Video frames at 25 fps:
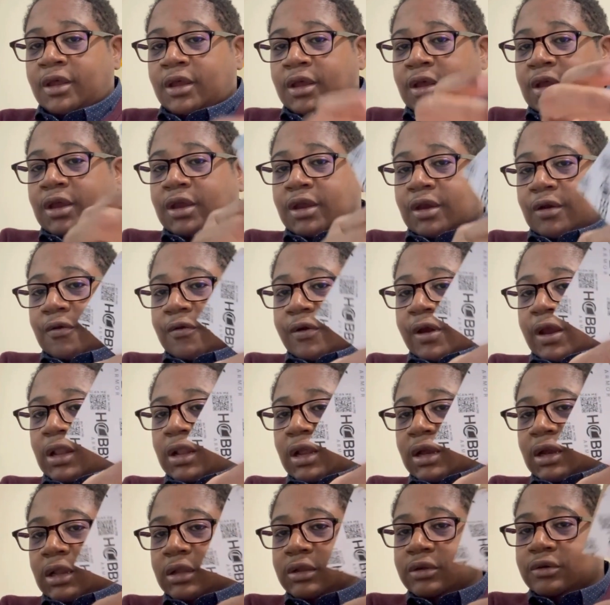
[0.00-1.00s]
and create
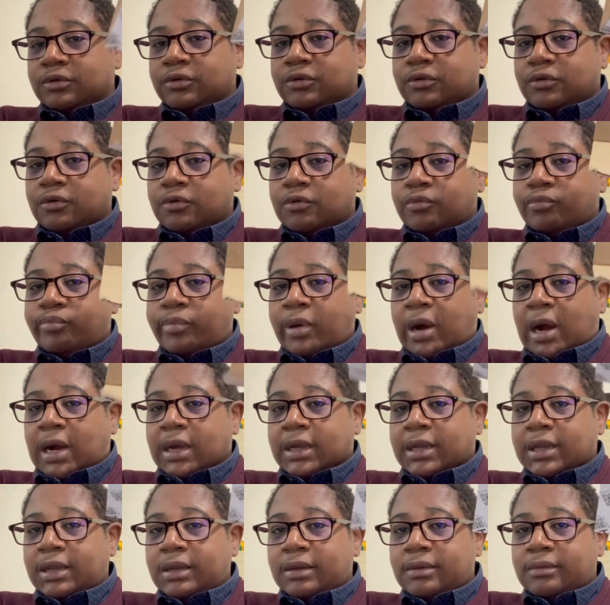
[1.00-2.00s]
like a little
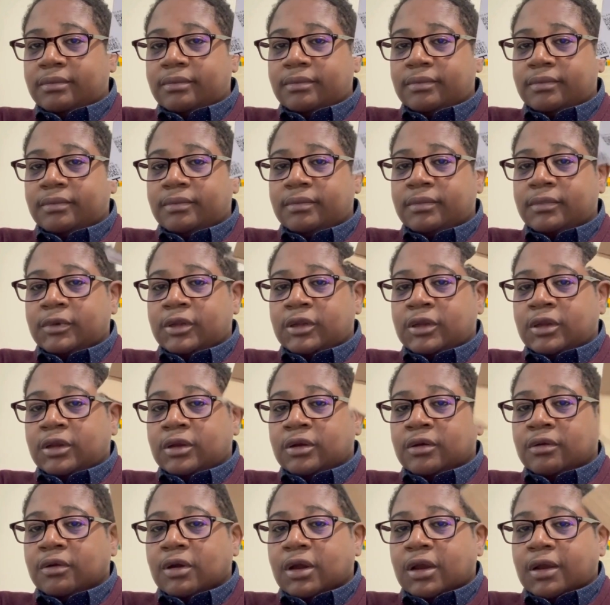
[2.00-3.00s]
pocket,
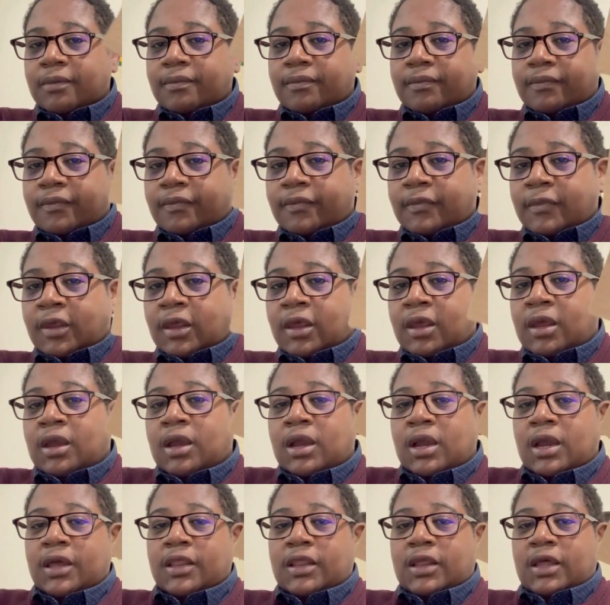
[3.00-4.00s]
right?
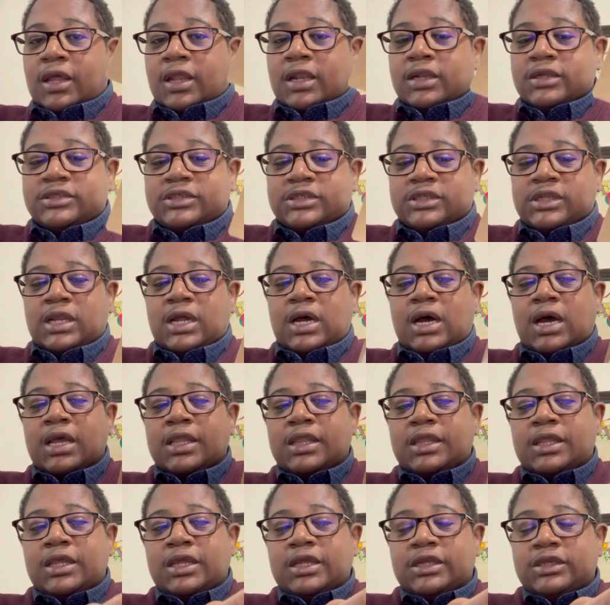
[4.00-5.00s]
And then
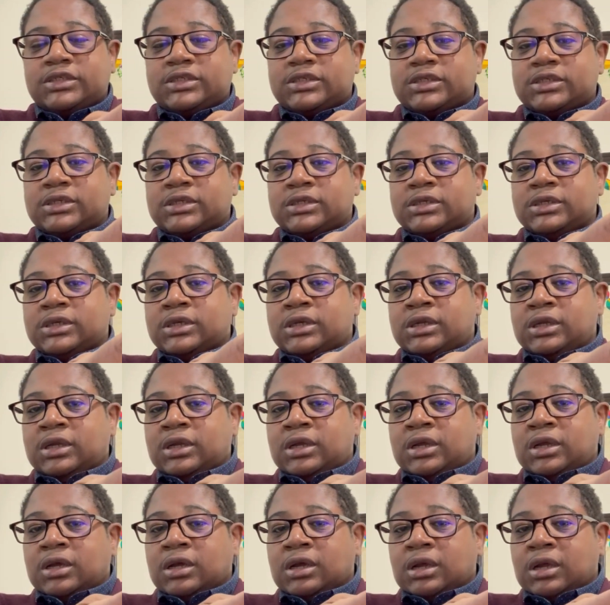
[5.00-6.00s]
slide this
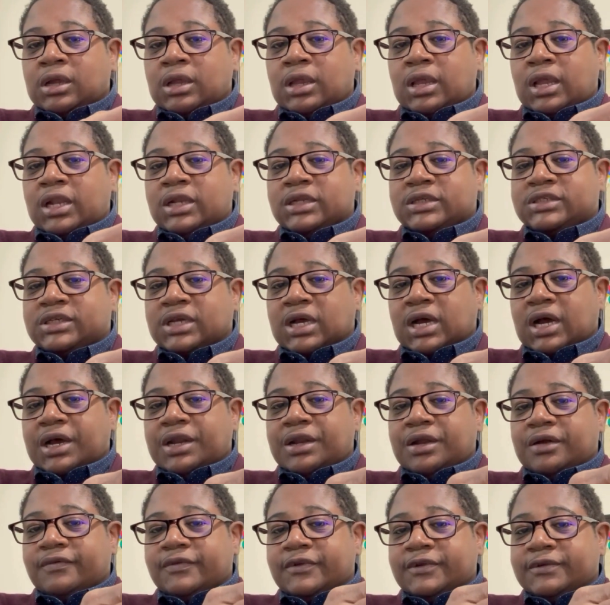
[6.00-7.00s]

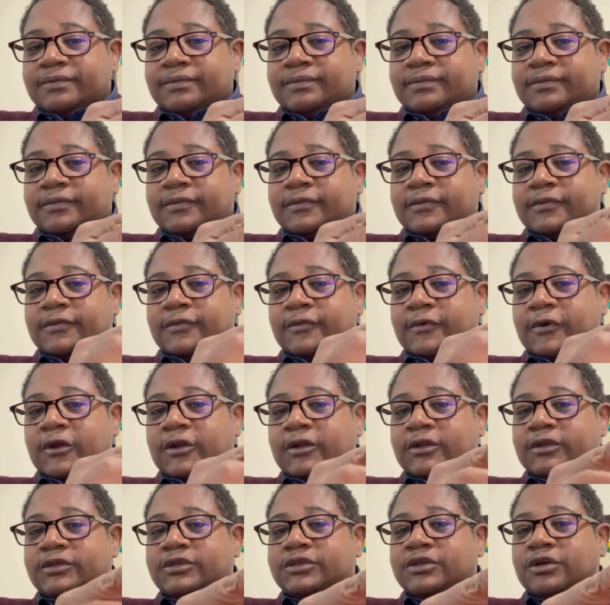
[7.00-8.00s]
inside of it,
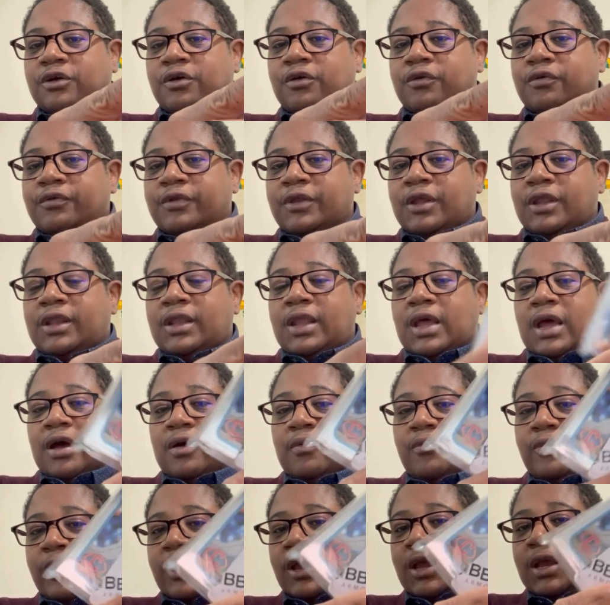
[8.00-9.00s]
right? So then
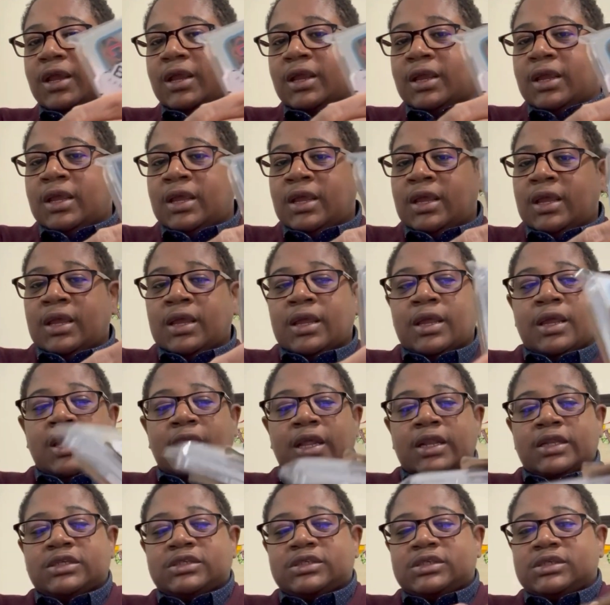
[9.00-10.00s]
that way
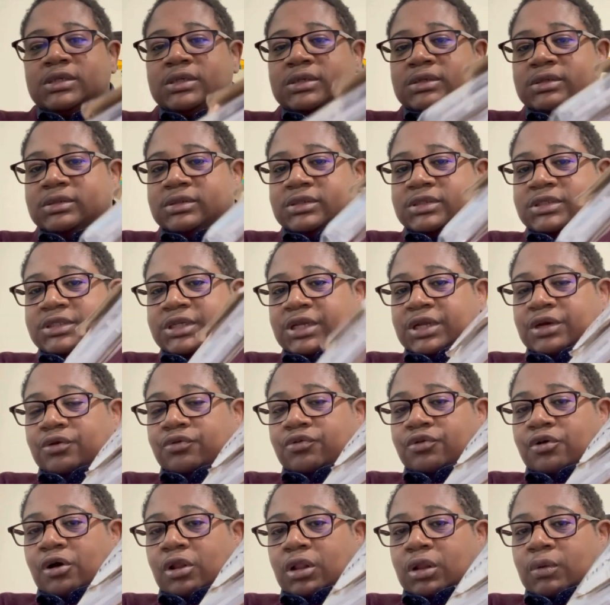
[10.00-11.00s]
it's
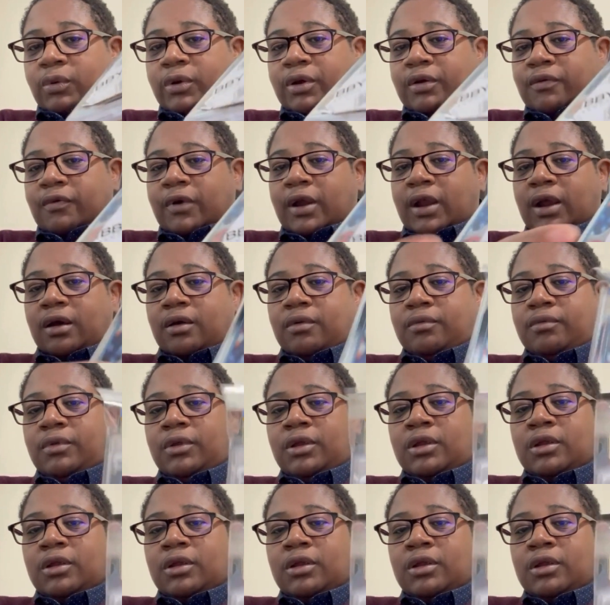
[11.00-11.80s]
sealed all the way around.